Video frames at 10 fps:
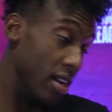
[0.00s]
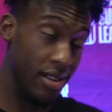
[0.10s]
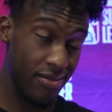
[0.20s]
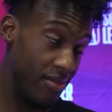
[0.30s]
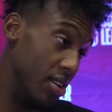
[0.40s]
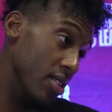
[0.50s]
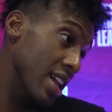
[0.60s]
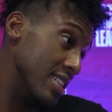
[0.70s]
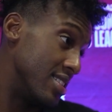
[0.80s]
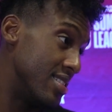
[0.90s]
And,
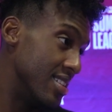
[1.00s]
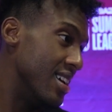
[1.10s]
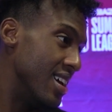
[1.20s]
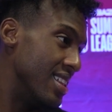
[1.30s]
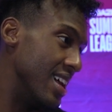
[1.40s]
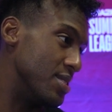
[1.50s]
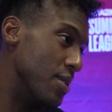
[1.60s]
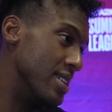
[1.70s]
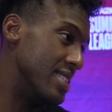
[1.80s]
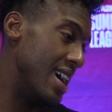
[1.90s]
that's
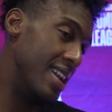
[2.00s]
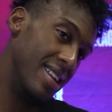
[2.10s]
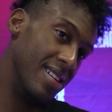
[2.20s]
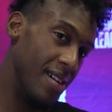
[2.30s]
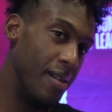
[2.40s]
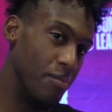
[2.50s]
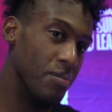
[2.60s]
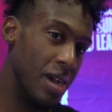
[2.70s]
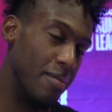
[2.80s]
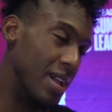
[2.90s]
where it's at. And
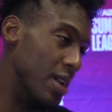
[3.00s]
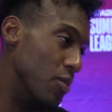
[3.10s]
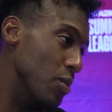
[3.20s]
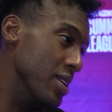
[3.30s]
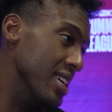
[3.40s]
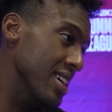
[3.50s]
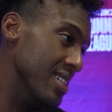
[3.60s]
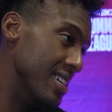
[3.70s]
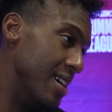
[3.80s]
I'm glad with what we did.